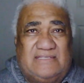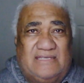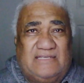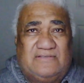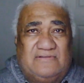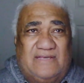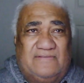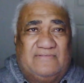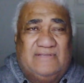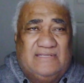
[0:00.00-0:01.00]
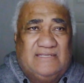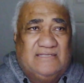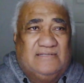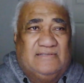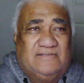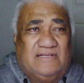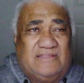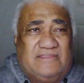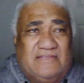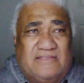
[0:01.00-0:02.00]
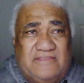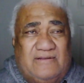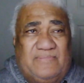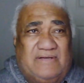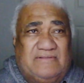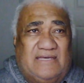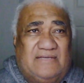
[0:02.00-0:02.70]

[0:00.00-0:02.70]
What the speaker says: I should have. I've thought about that.